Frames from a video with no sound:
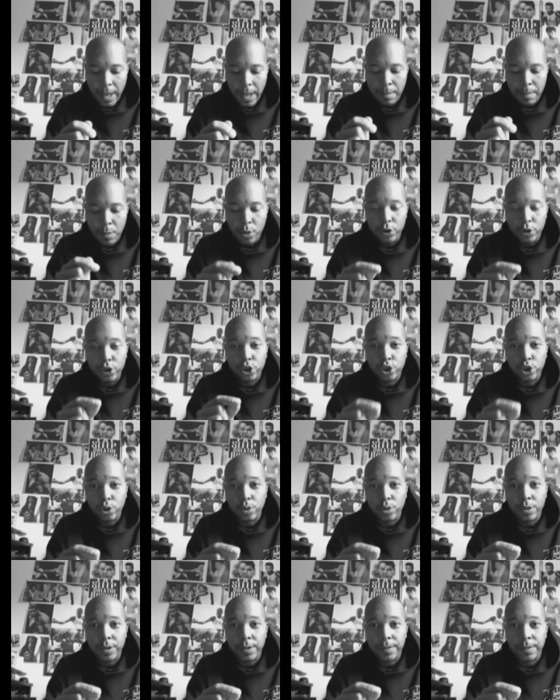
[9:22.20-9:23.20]
I'm more than
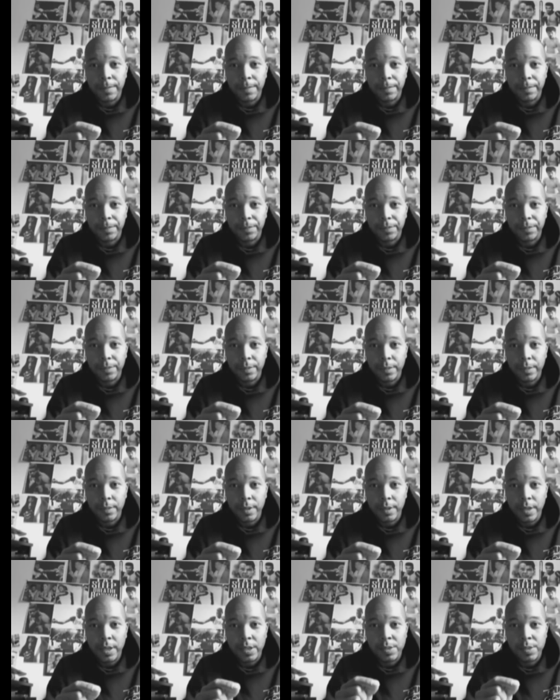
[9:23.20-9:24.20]
sure,
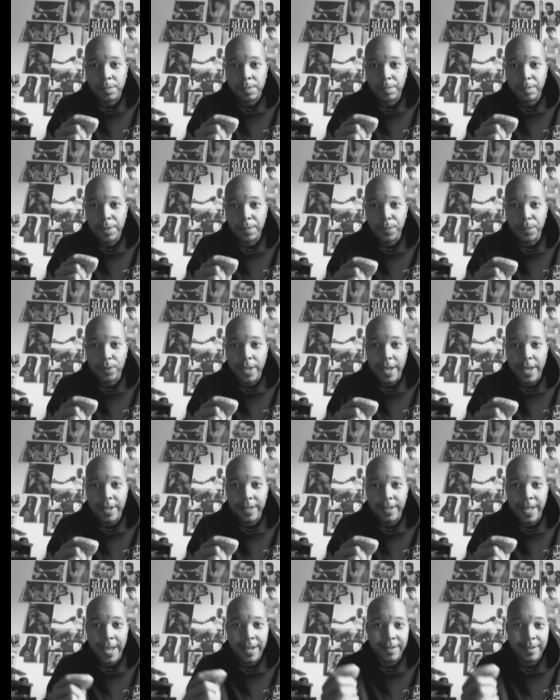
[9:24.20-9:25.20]
because people
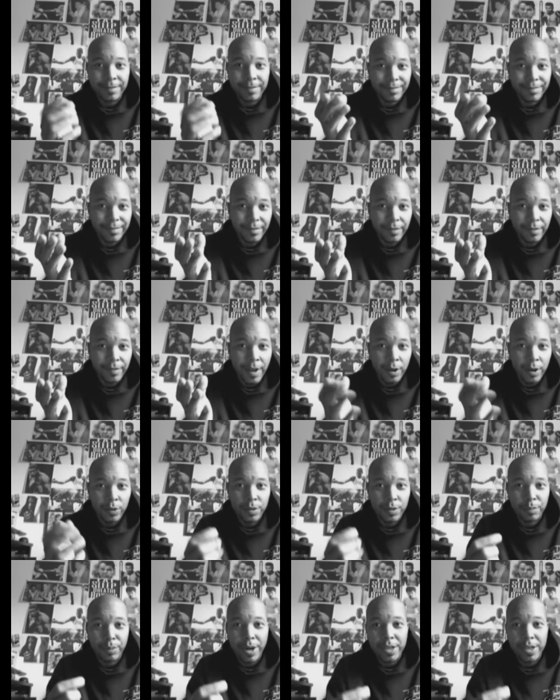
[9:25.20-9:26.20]
that, that follow
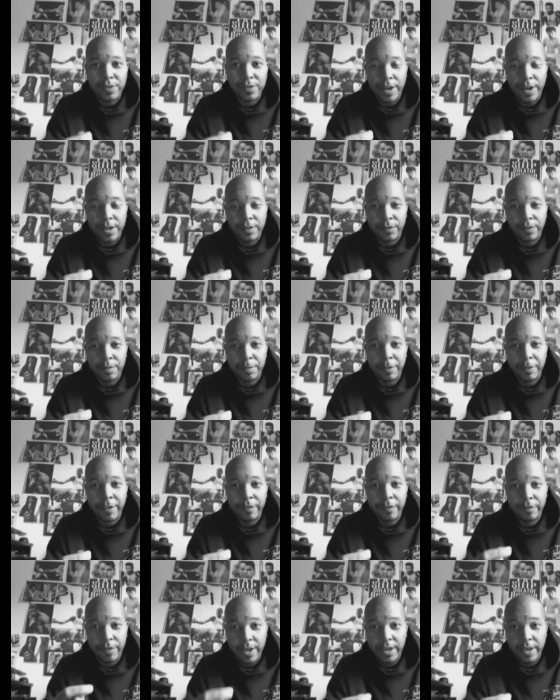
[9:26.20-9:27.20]
the prize fighter from
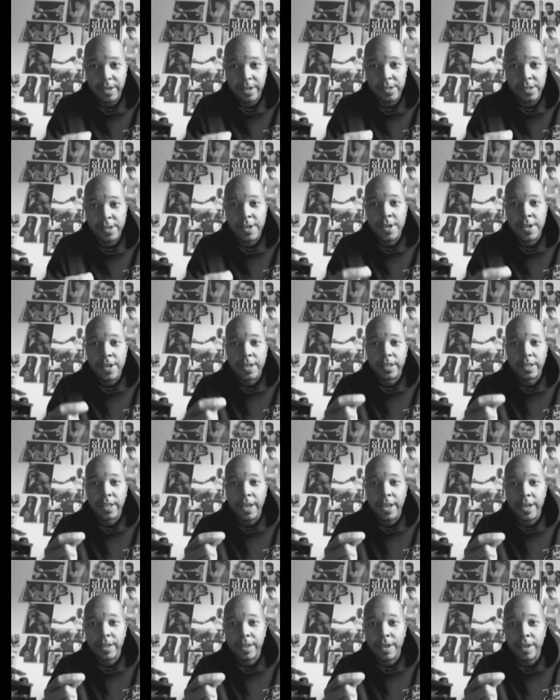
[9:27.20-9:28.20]
Vegas,
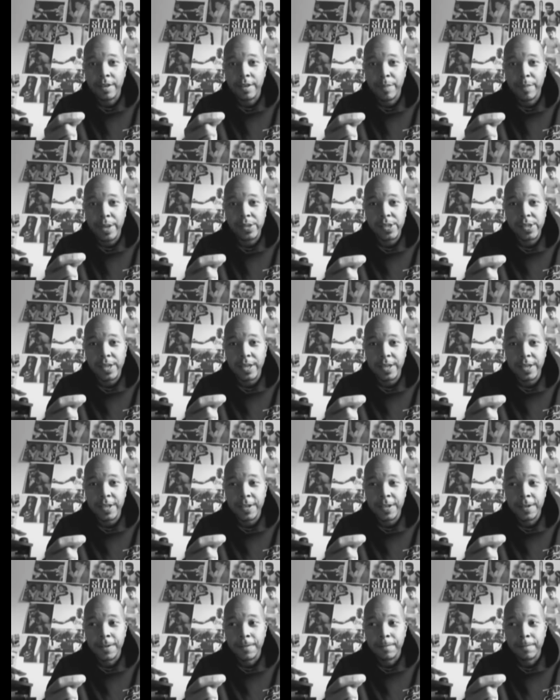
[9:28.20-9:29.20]
they're, they're
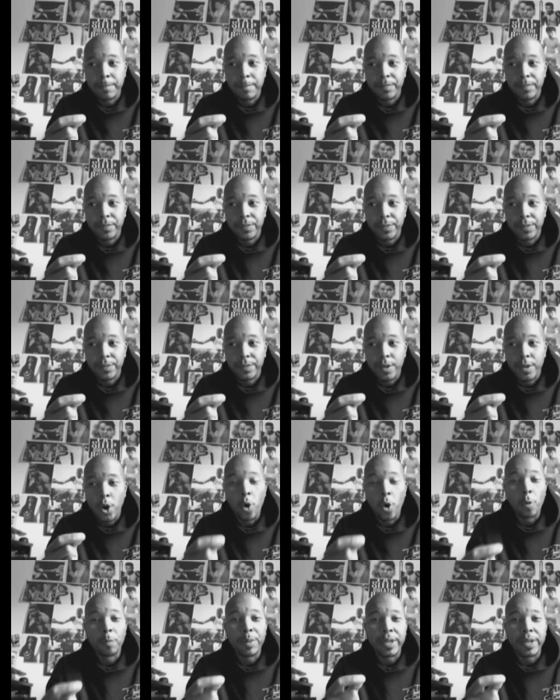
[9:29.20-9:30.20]
basically
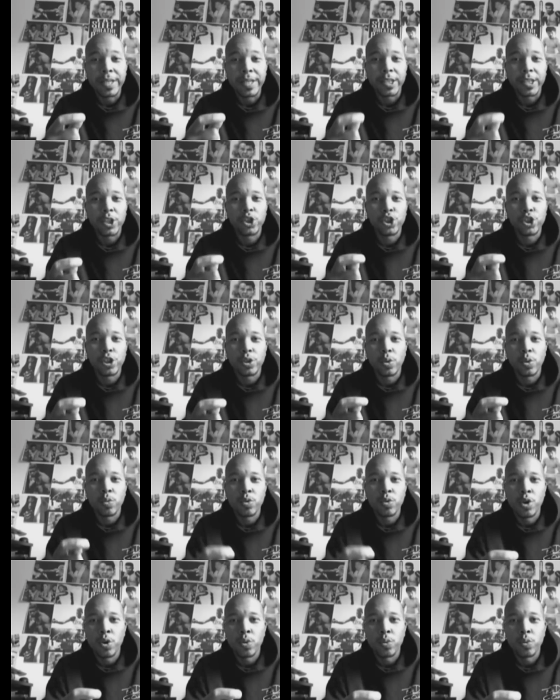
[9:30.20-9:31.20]
hoping that this shit
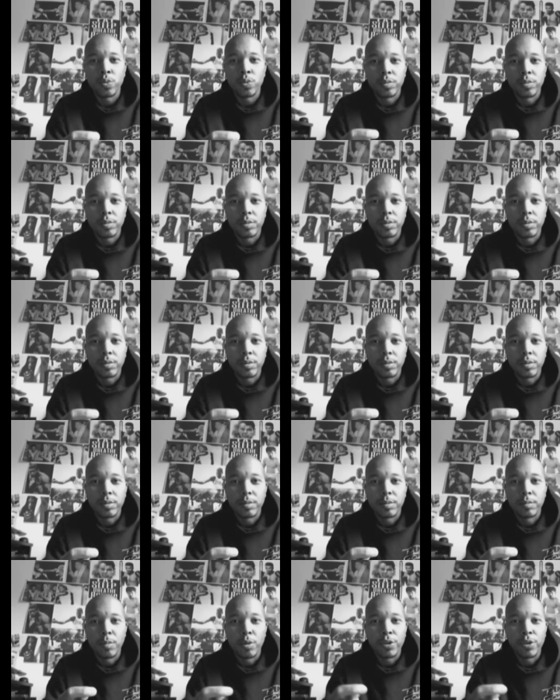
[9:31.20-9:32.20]
don't go
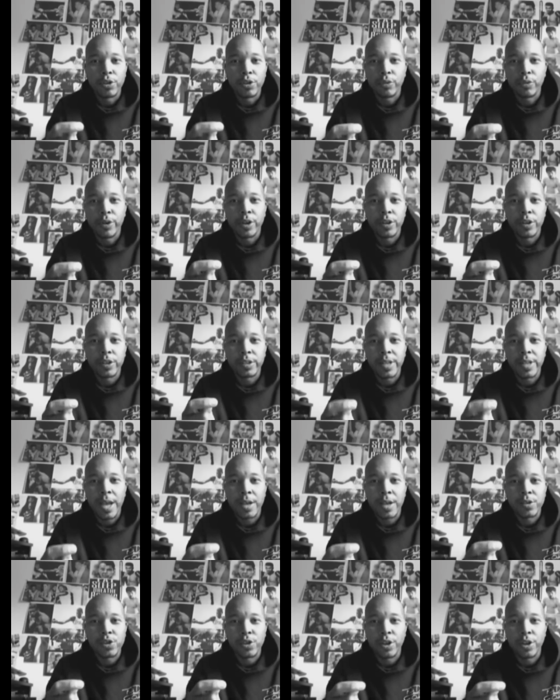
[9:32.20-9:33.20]
more than
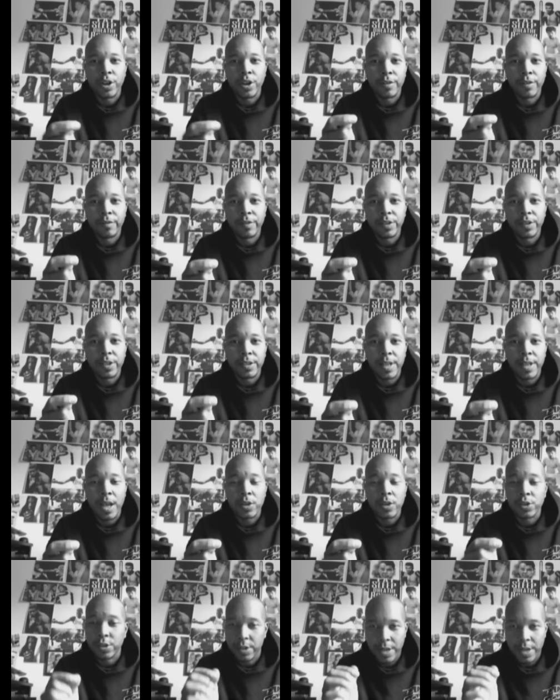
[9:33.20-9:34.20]
300,000,
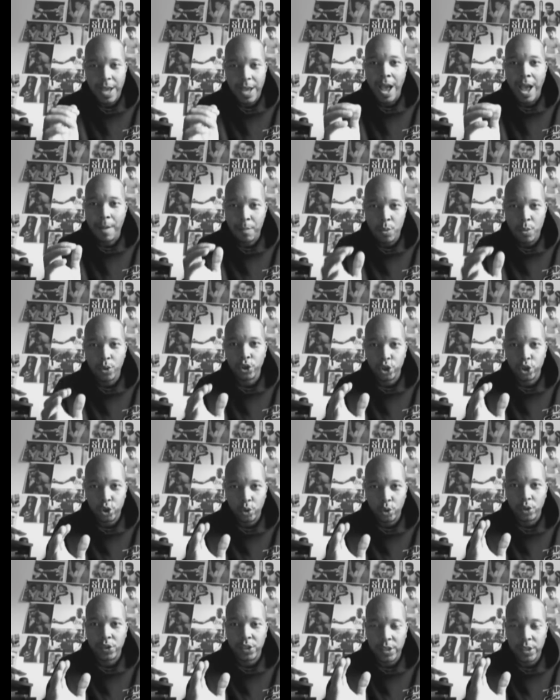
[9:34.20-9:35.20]
350,000. I'm more than
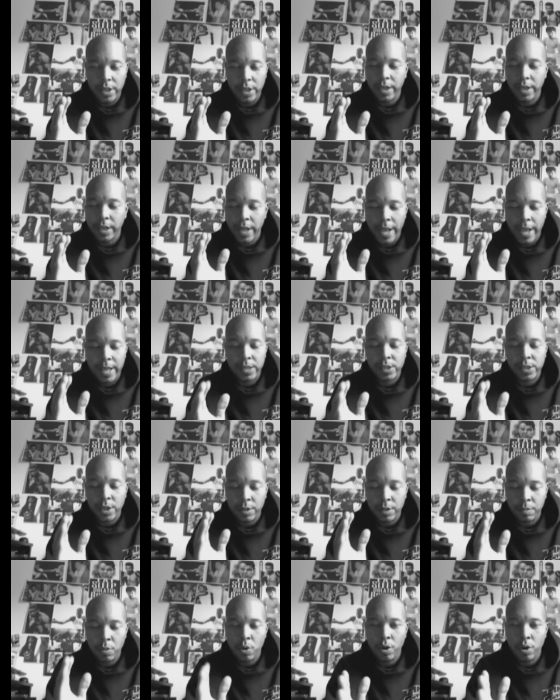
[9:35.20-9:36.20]
sure it has
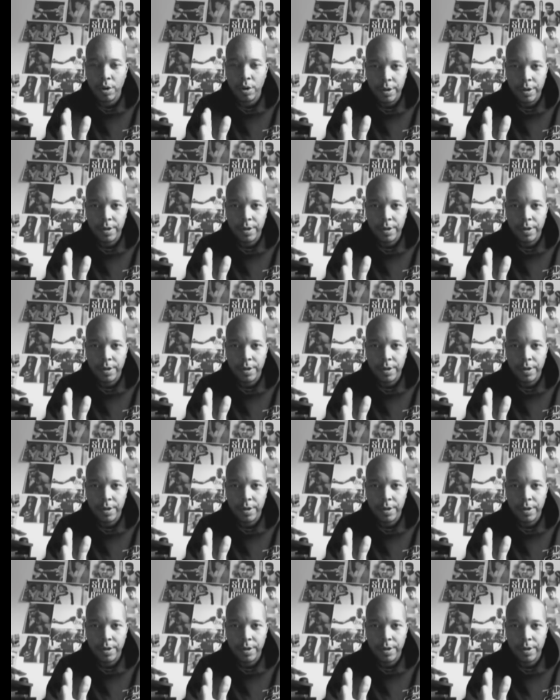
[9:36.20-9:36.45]
done more.